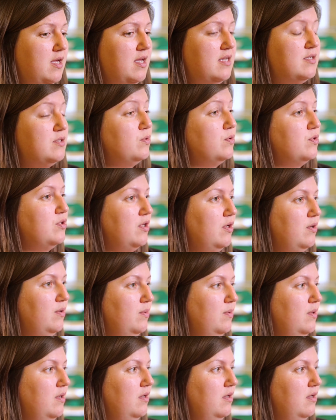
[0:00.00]
It's
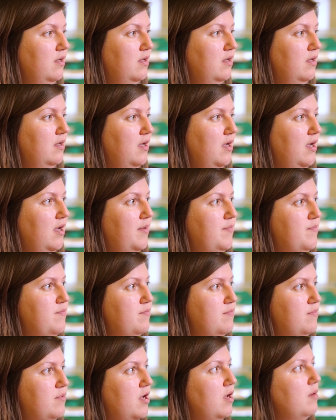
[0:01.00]
also
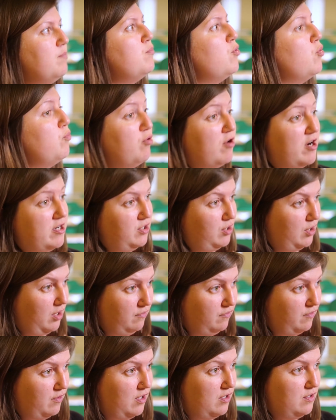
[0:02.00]
a more
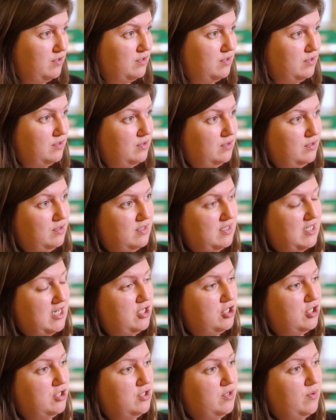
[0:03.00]
pressure for those
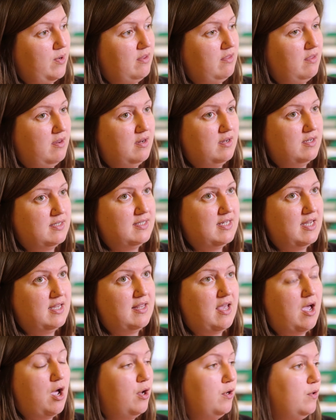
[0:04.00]
teachers who I think are
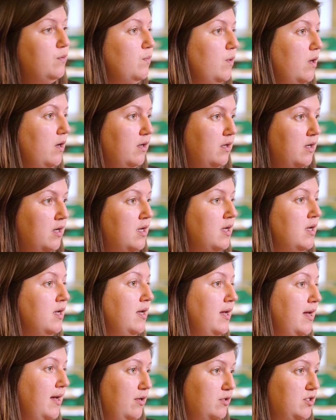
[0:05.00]
seeing their own work
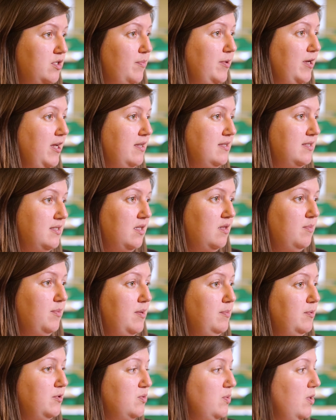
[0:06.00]
held up against other
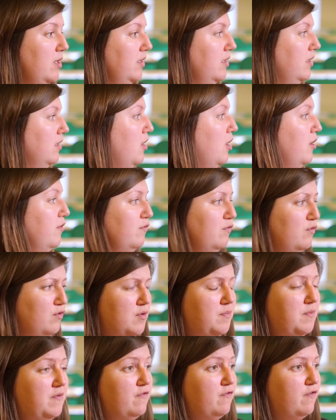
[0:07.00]
people's work in a kind of
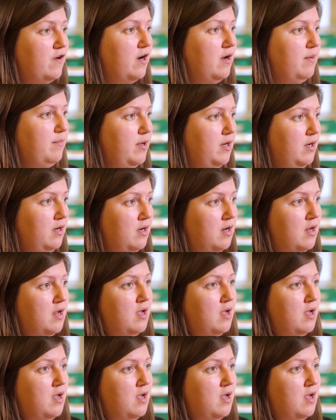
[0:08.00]
group environment,